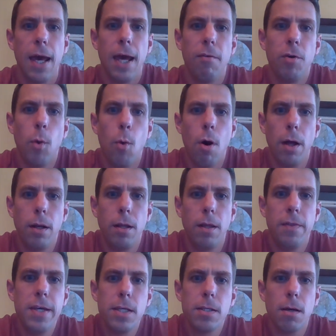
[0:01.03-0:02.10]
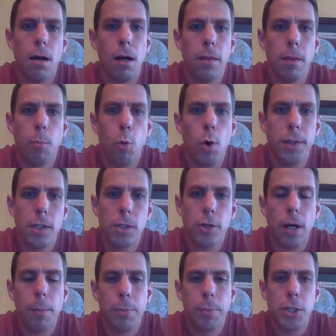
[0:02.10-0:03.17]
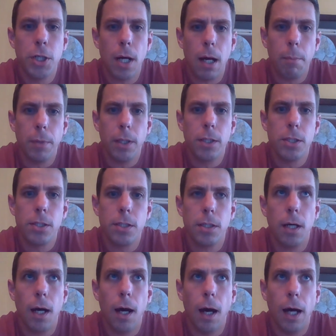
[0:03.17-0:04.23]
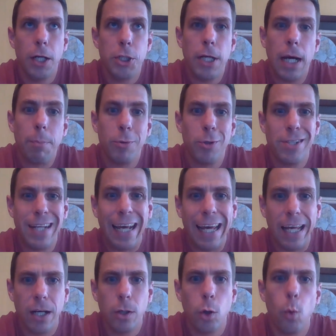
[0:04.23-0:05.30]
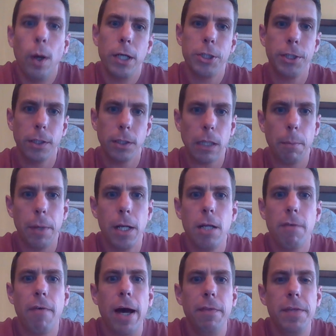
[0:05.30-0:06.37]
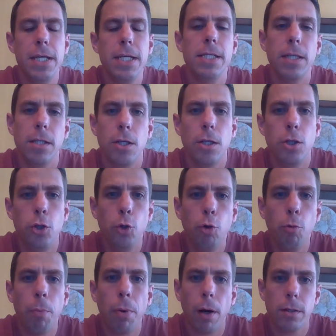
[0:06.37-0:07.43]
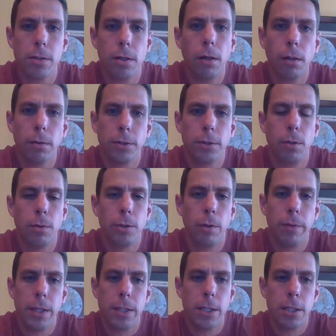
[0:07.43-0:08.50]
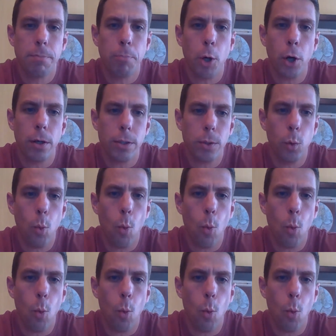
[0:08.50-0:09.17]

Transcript: Hey everyone, these are the Boy in the Striped Pajamas uh, Chapter 10 questions. I'm going to divide these into two parts also, so this is part